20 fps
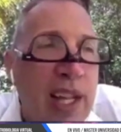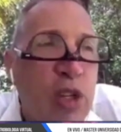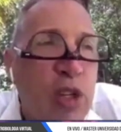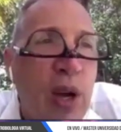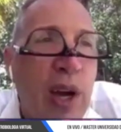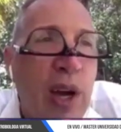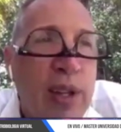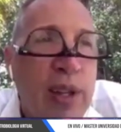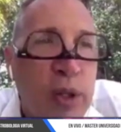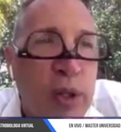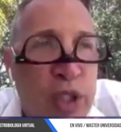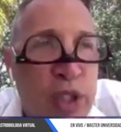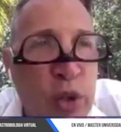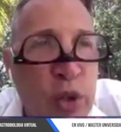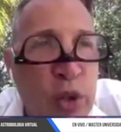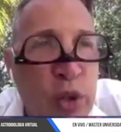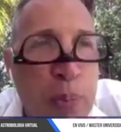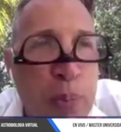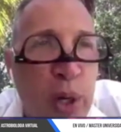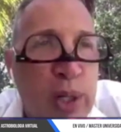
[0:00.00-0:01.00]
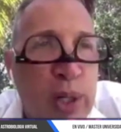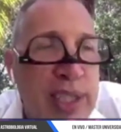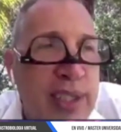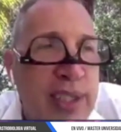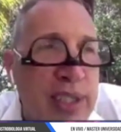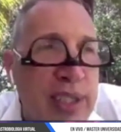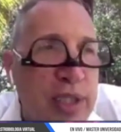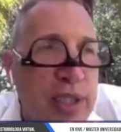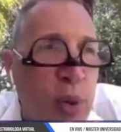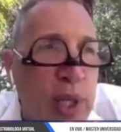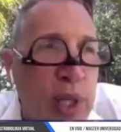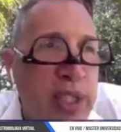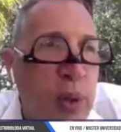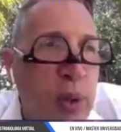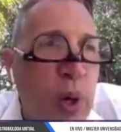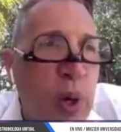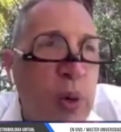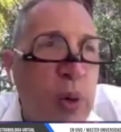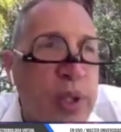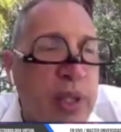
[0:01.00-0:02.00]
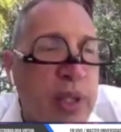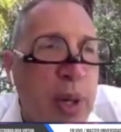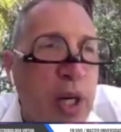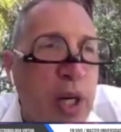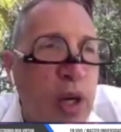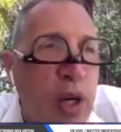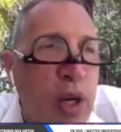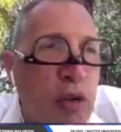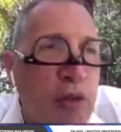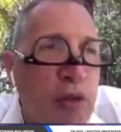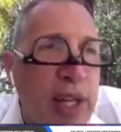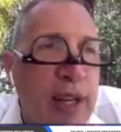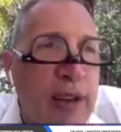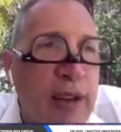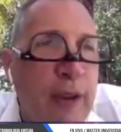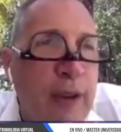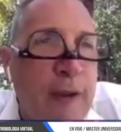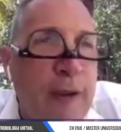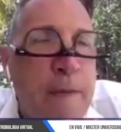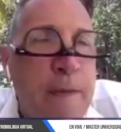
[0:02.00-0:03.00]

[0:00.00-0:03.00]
Now, there was two components to this question. One was about COVID.